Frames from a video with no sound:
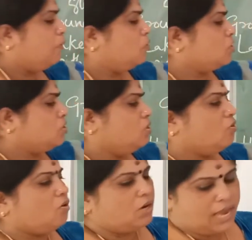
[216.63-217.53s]
process you
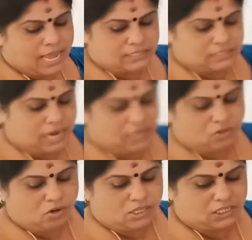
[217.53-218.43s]
call as
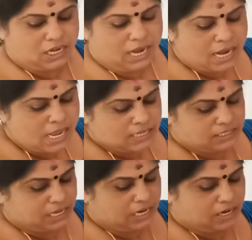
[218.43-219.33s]
hydrological
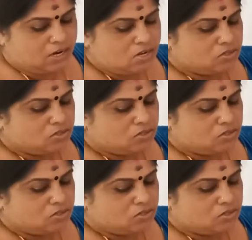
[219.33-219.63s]
cycle.